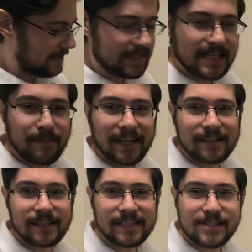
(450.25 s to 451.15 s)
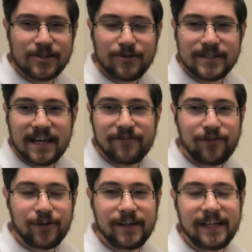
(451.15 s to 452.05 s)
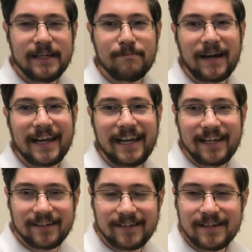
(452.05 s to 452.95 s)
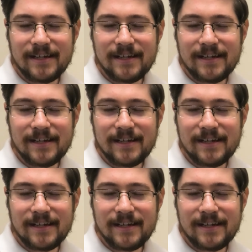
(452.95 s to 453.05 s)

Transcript: This time I clicked as soon as that foot hit my hand,